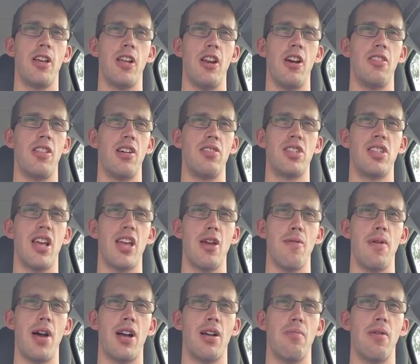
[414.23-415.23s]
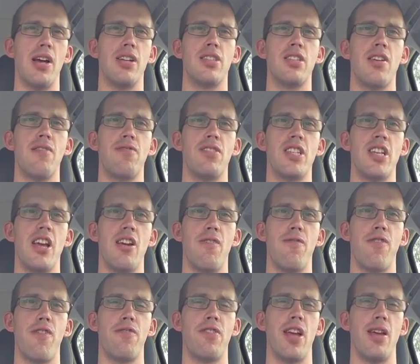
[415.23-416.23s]
You know, they'll set you back about 10
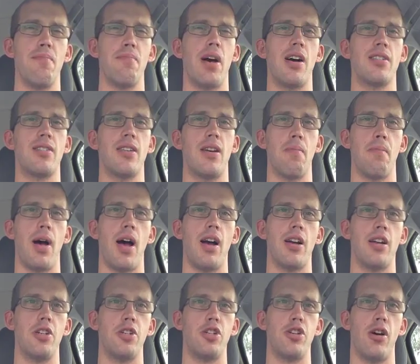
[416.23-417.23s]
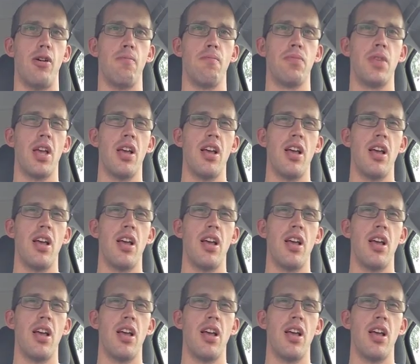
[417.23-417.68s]
or 15 bucks at a bargain shop.